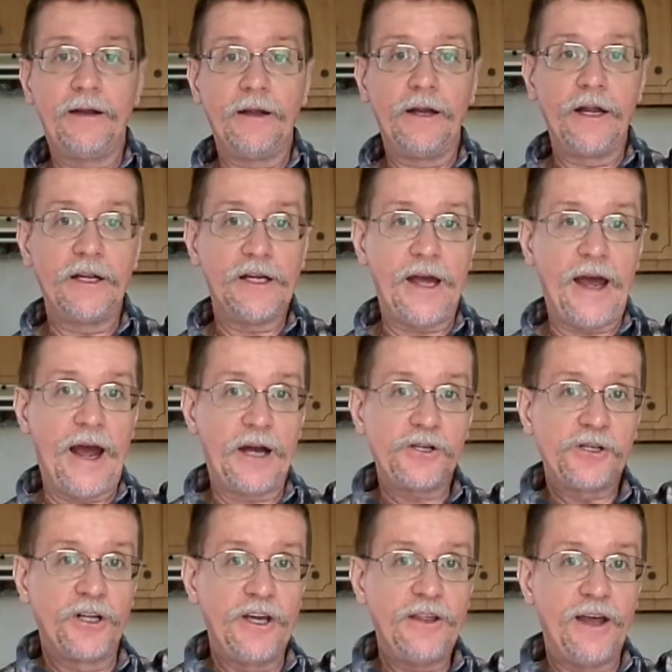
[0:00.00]
and it
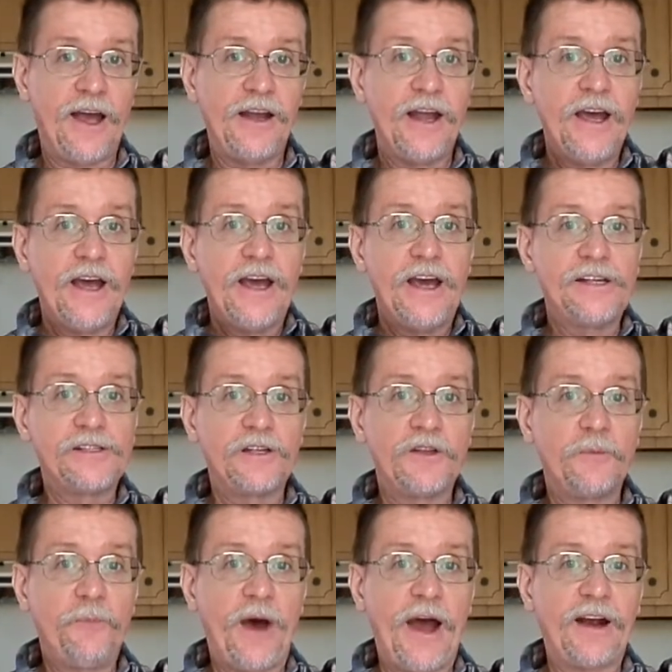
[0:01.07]
actually then is at the
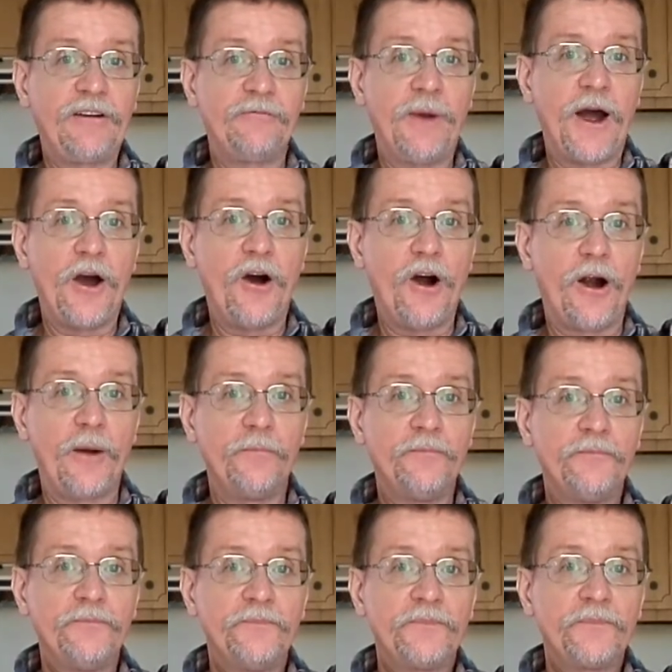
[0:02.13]
back of my arm,
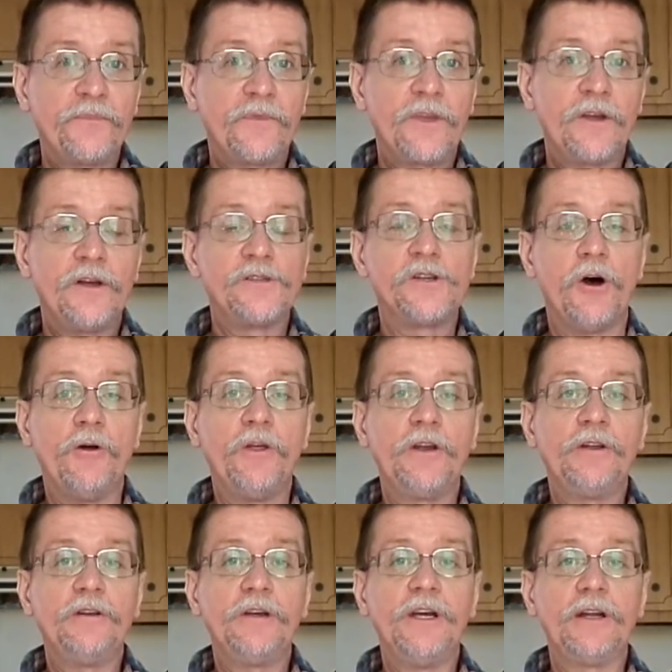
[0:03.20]
so that
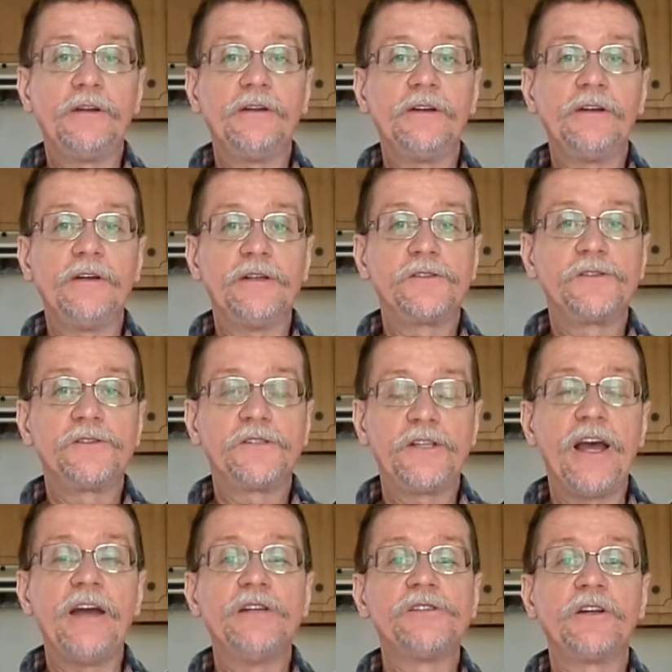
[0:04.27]
it
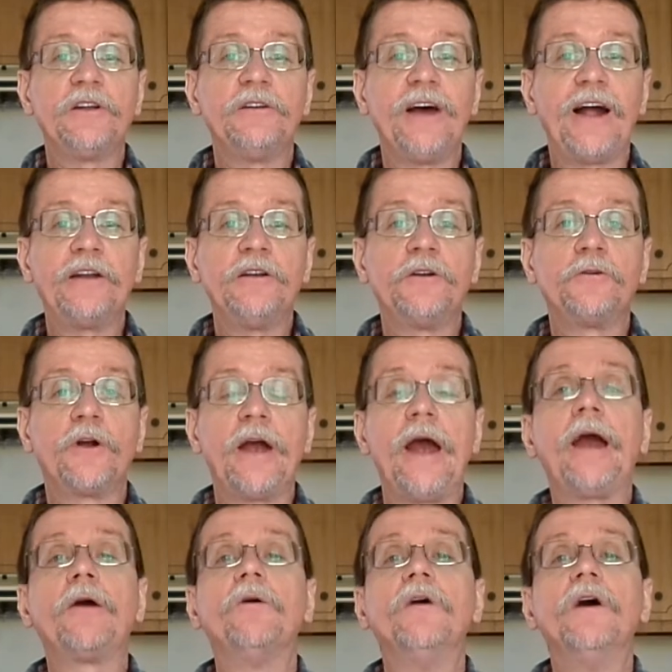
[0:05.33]
stays at a 90-degree
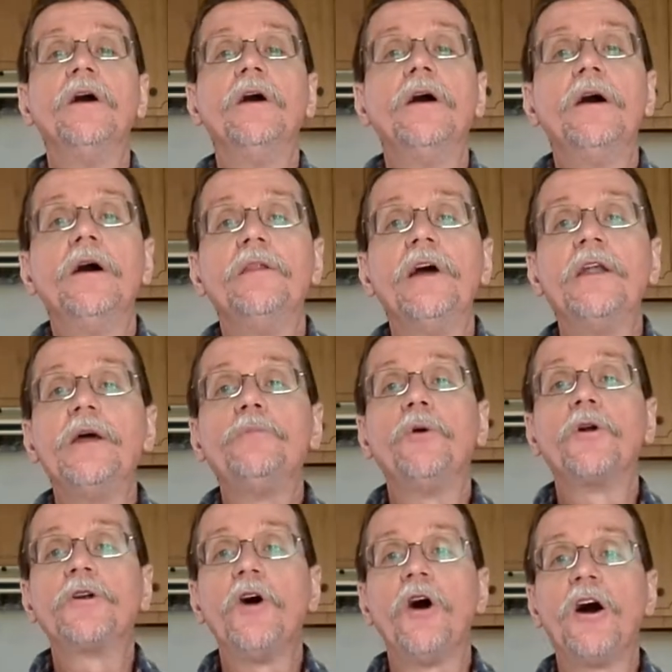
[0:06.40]
angle. Then they
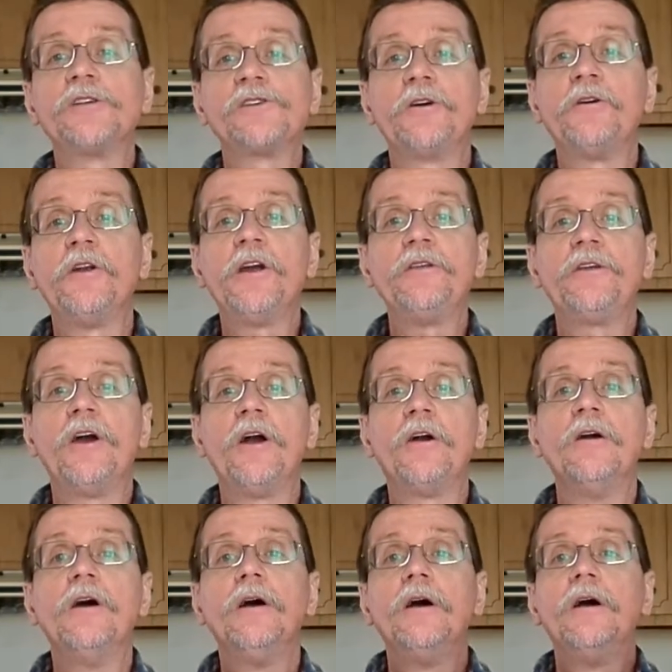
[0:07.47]
put gauze underneath
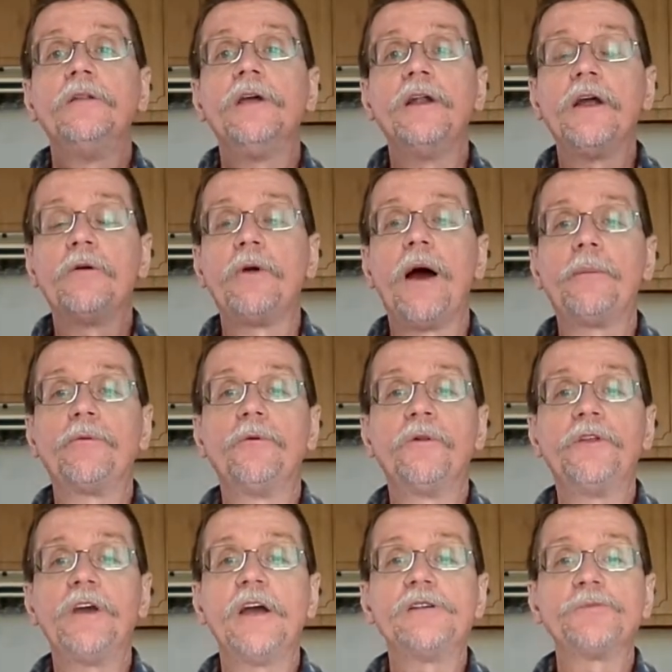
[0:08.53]
here, then they wrap it with
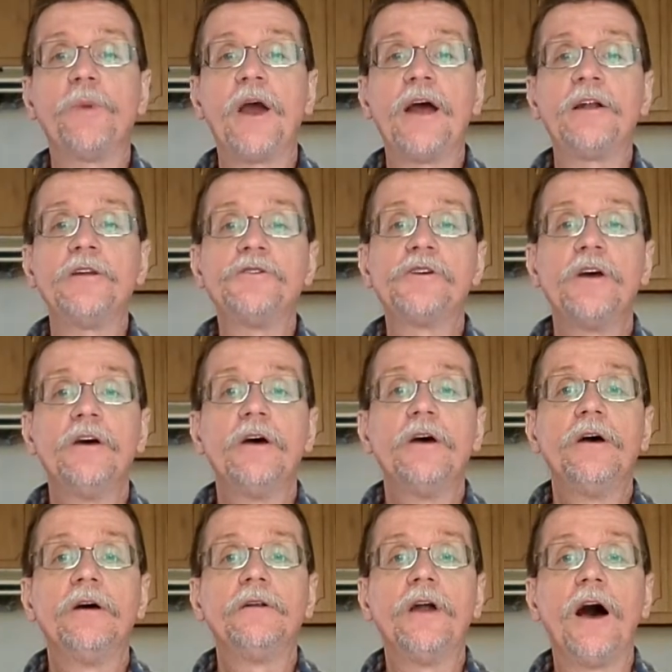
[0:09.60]
the ace bandage.
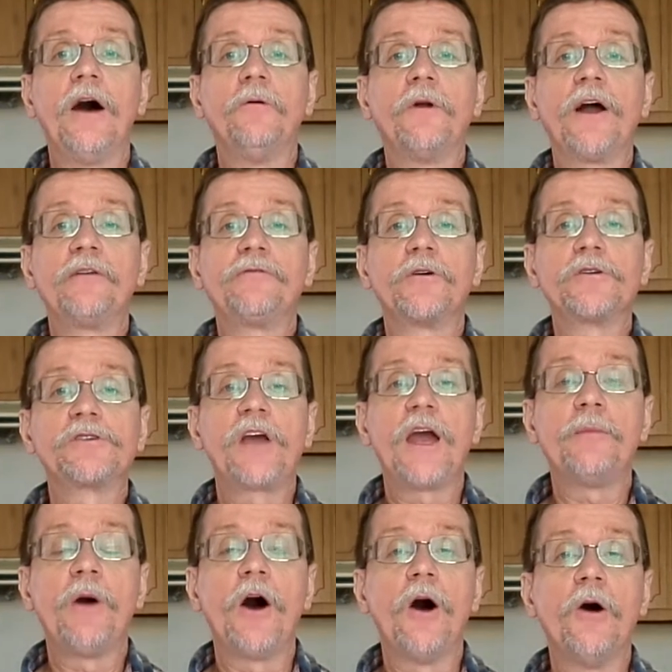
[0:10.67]
Now, when I first
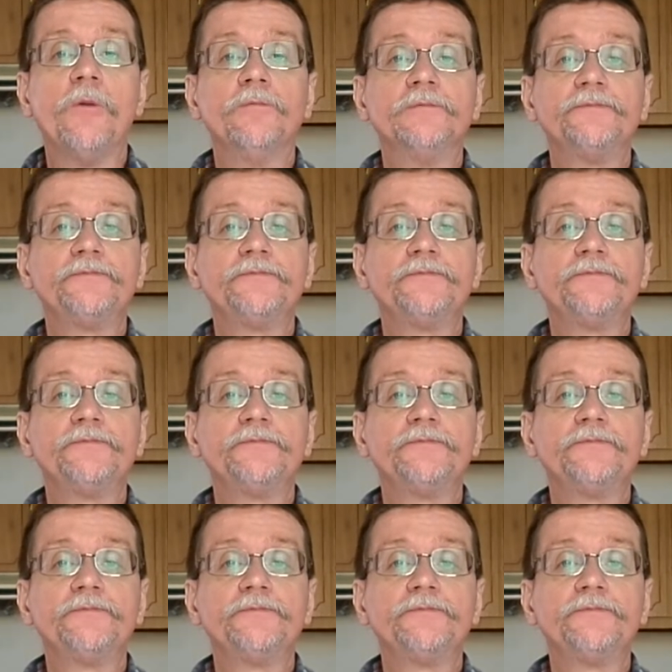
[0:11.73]
came home,